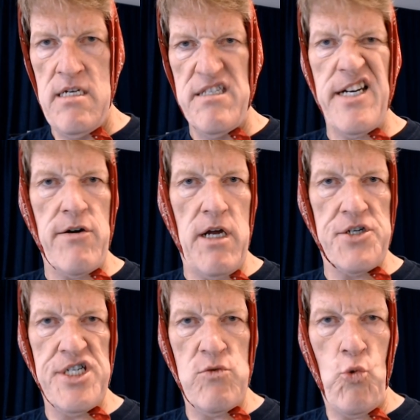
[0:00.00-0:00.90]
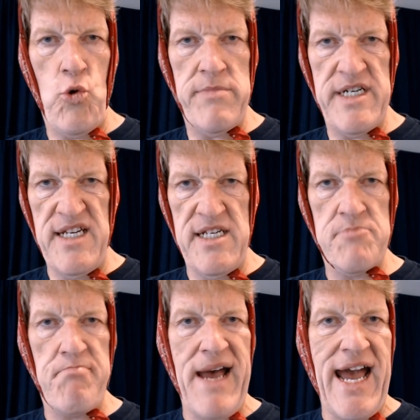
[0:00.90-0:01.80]
The Russian woman is
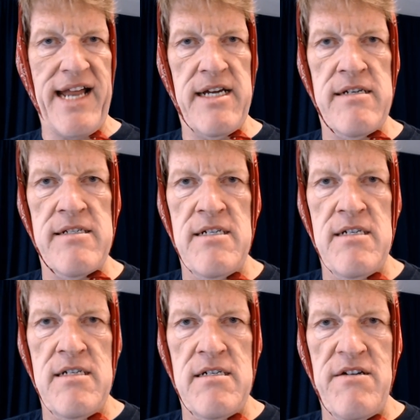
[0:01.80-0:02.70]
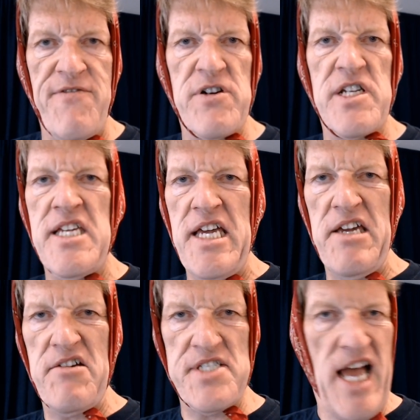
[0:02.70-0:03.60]
back. For
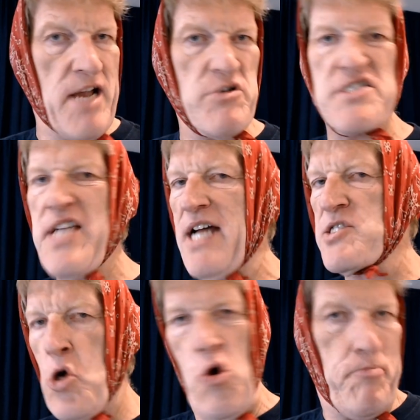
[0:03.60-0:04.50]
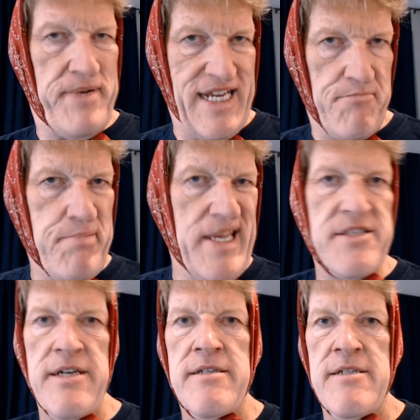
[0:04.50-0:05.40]
years, I was Don's opening
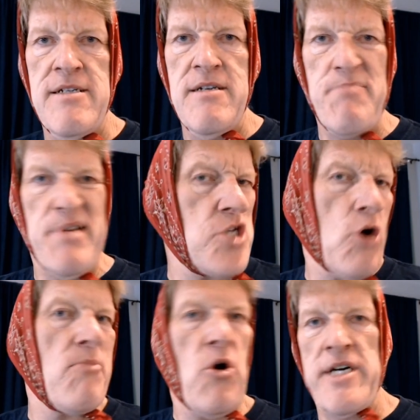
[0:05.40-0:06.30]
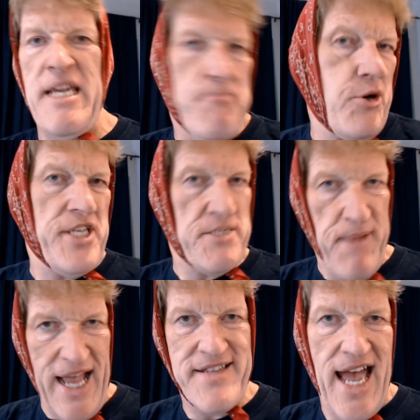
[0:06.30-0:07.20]
bit. But no more. He put his
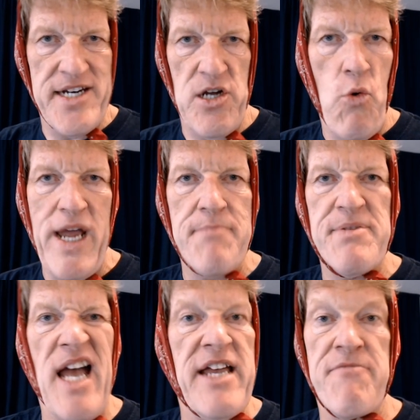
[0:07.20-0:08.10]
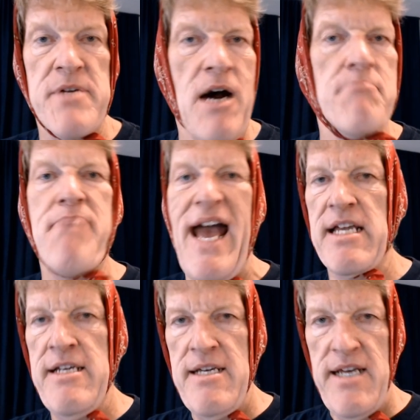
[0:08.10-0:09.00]
bandana away. But I have come back.
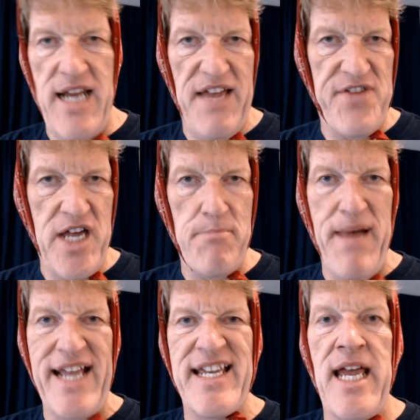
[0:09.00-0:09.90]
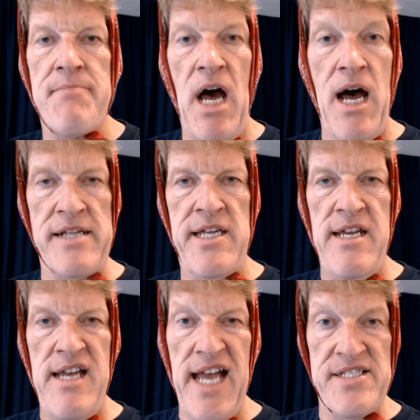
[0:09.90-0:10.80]
And I have come back and I am hot
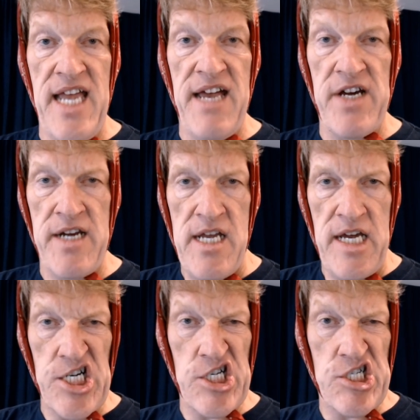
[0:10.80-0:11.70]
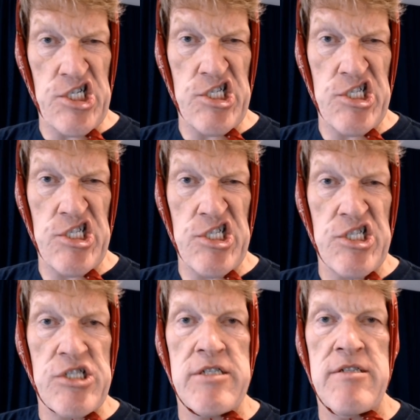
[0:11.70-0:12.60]
as ever. Rrr.
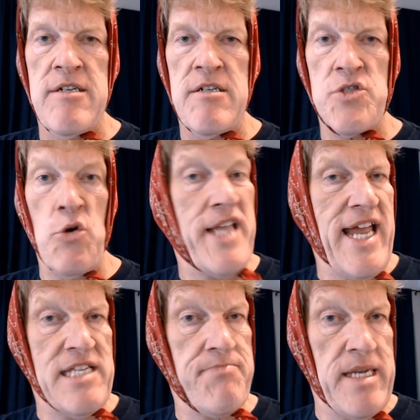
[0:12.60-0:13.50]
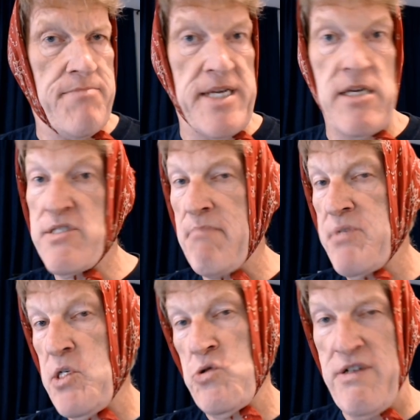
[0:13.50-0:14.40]
Don't hate me because I'm
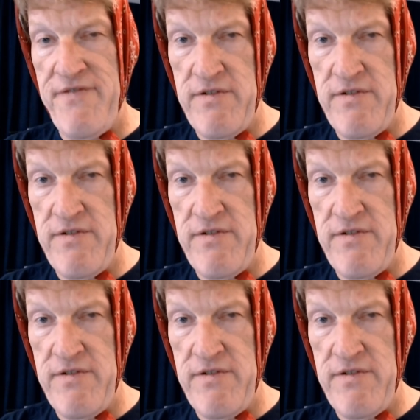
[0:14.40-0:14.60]
beautiful.